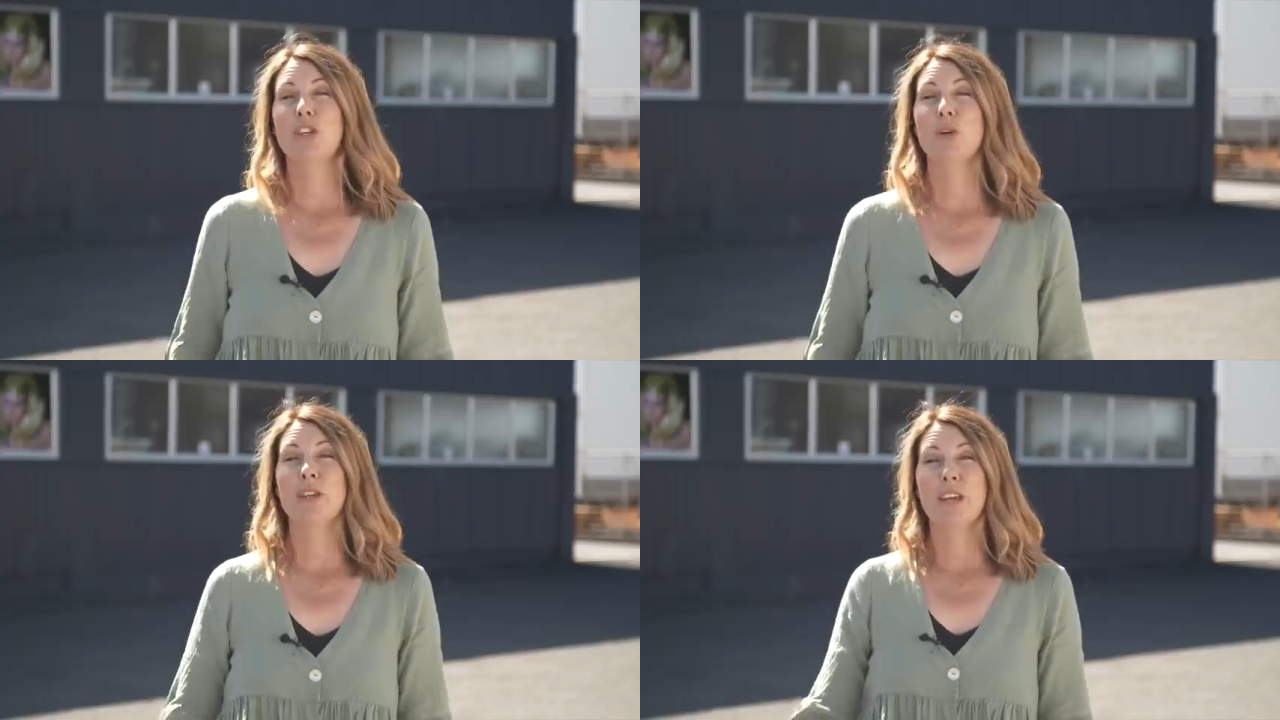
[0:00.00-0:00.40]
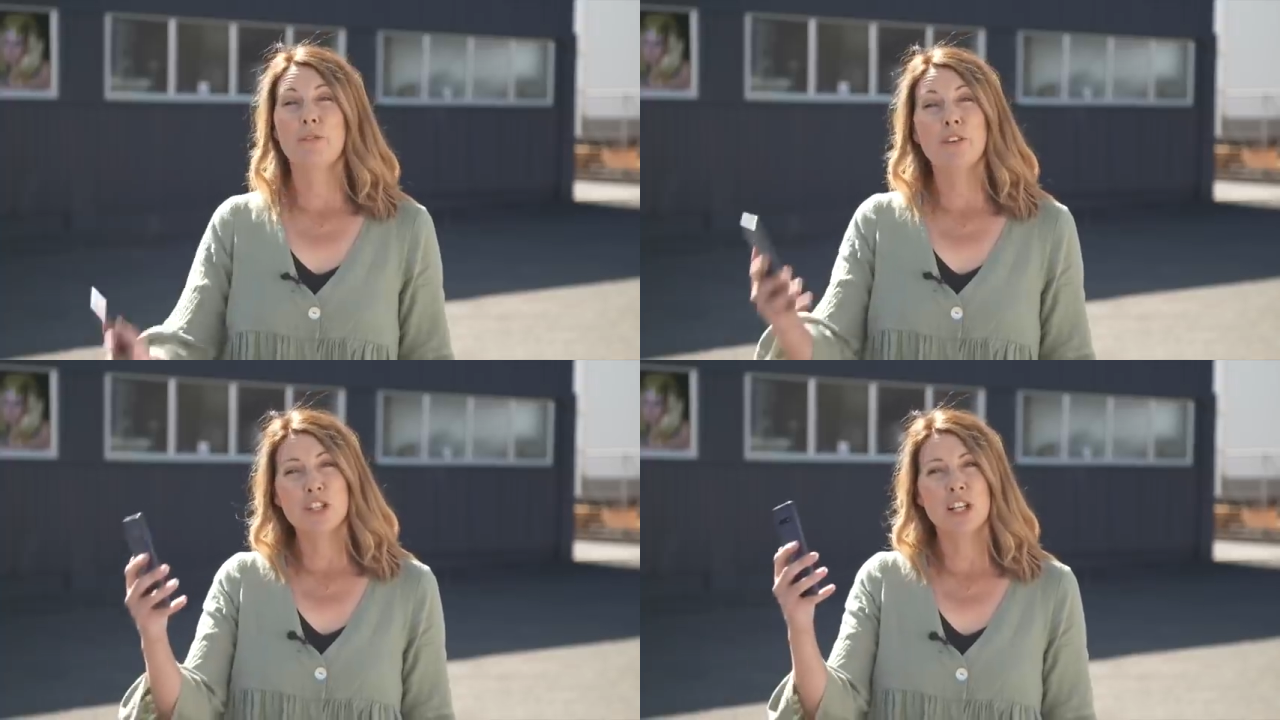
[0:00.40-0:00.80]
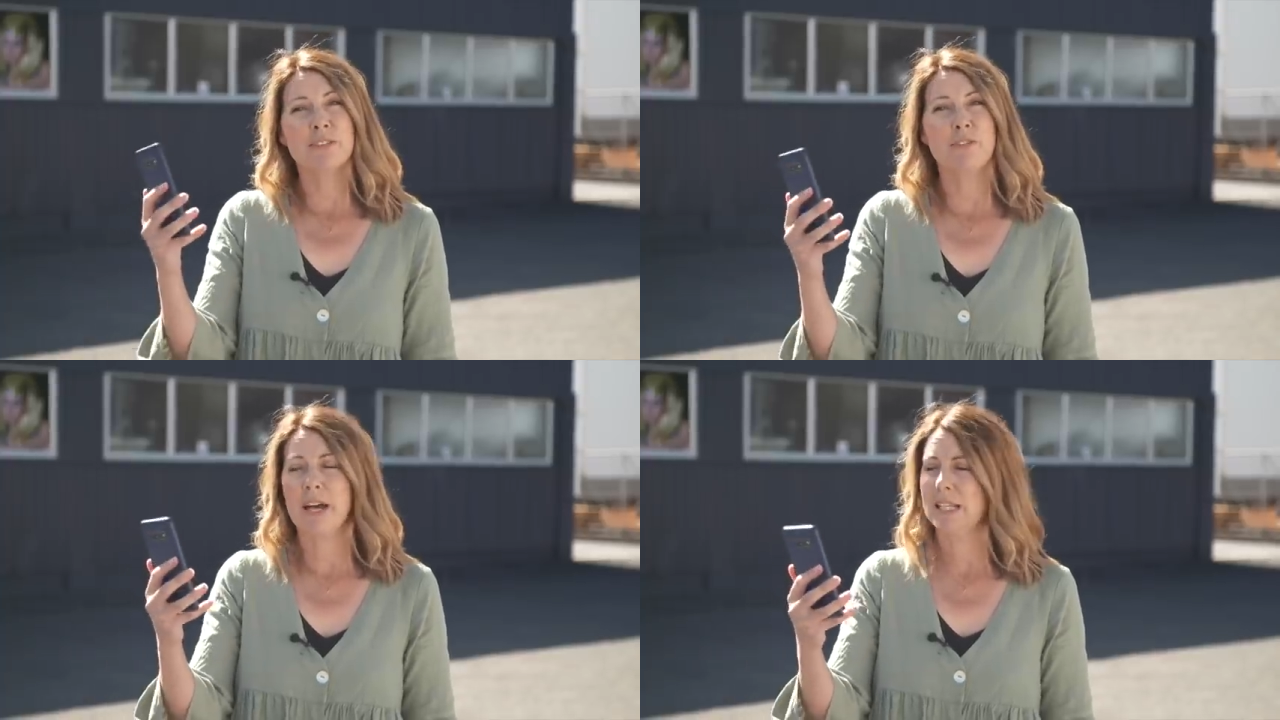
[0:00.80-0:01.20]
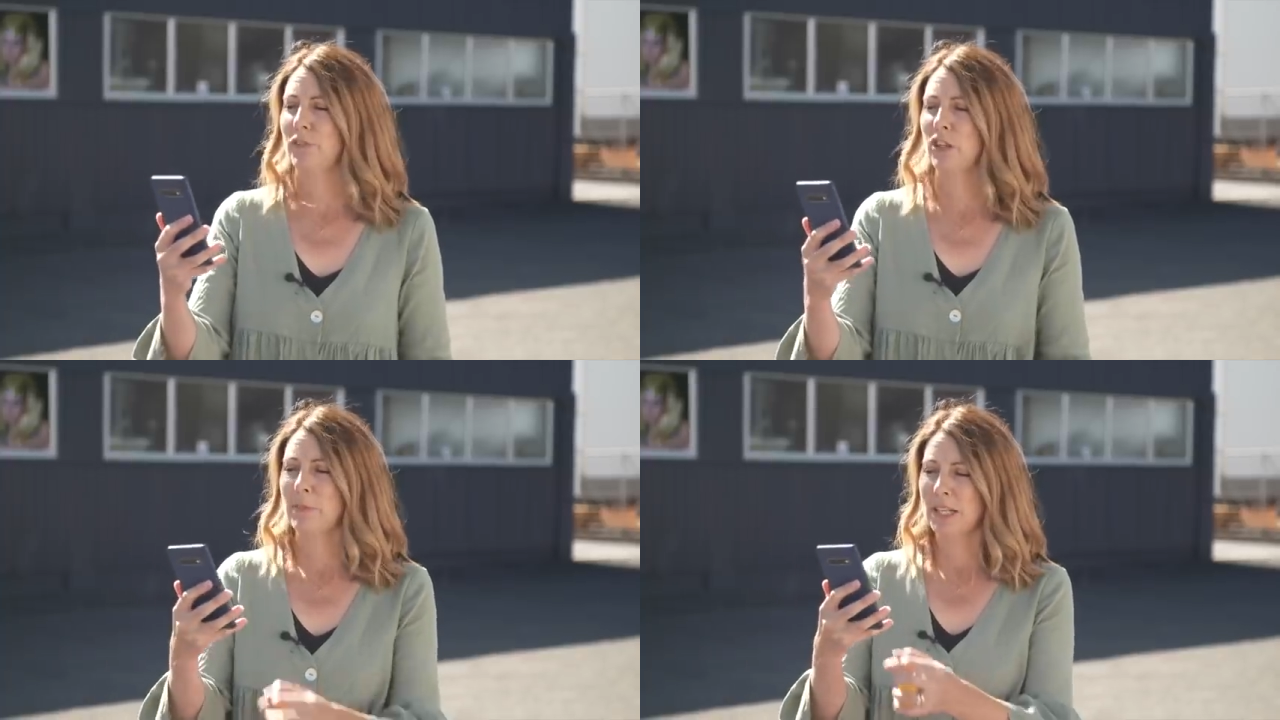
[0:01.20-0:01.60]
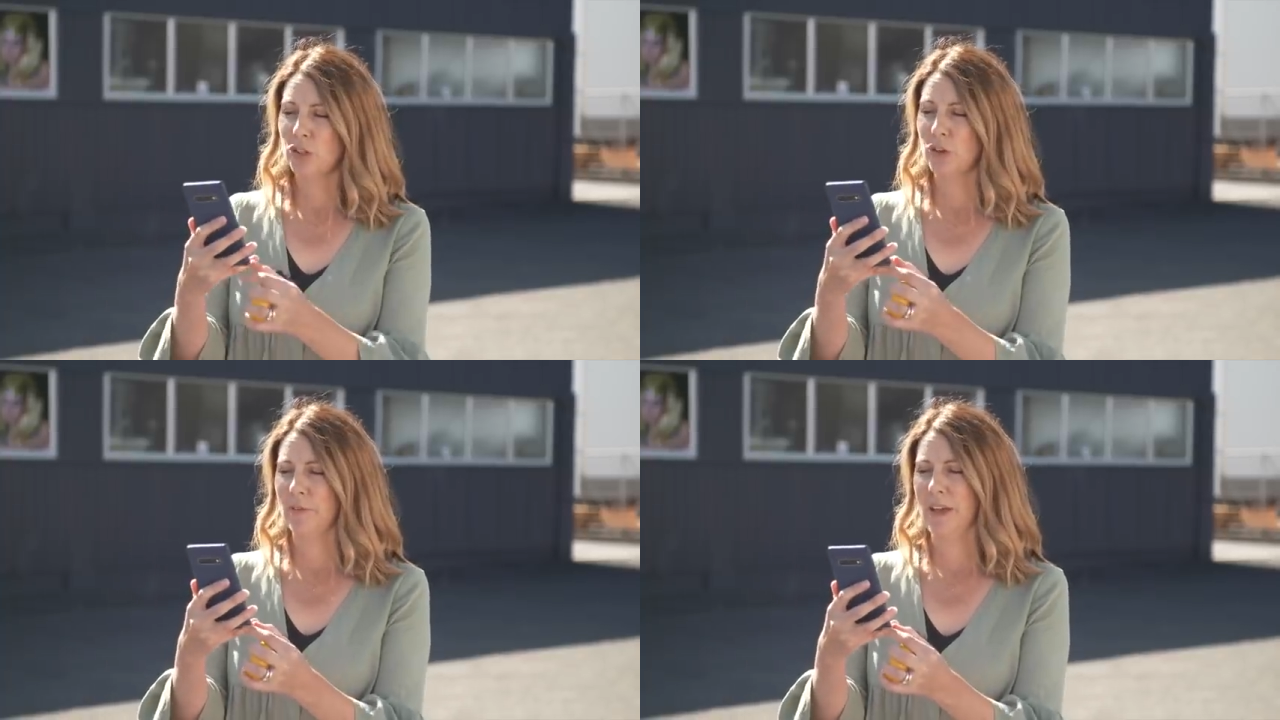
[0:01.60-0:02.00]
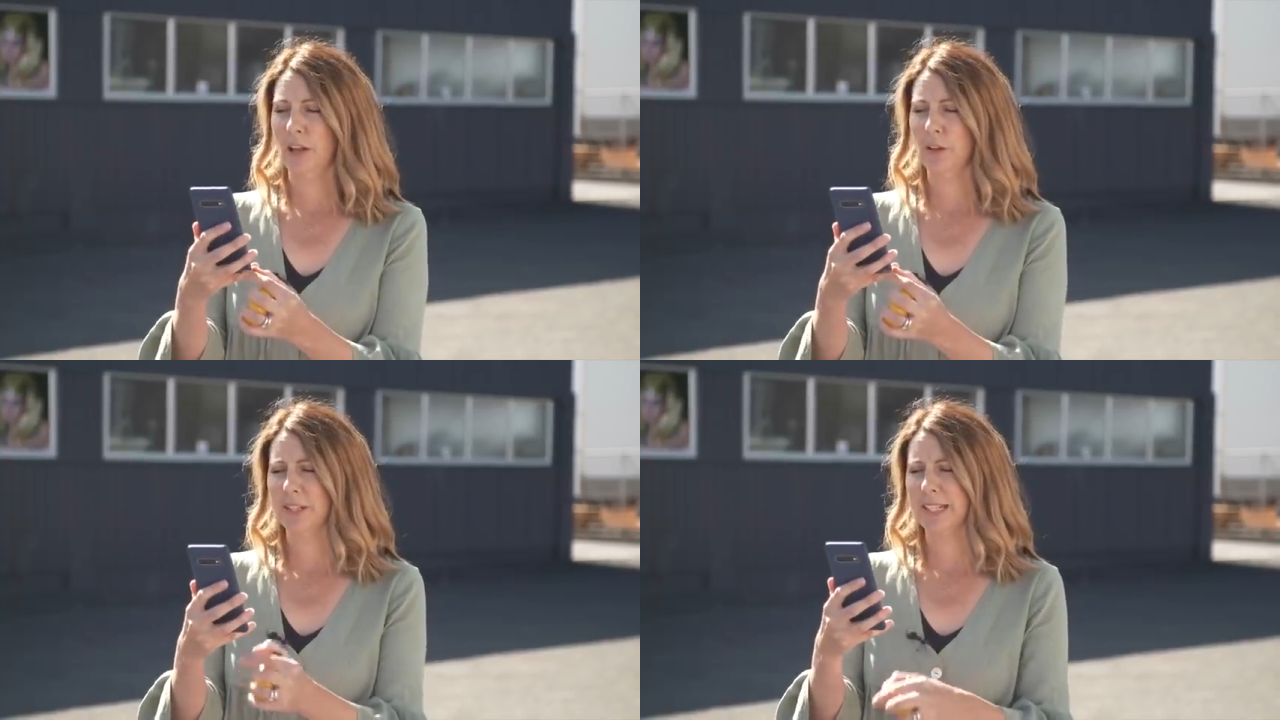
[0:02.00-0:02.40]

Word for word: So the official advice from the Ministry of Health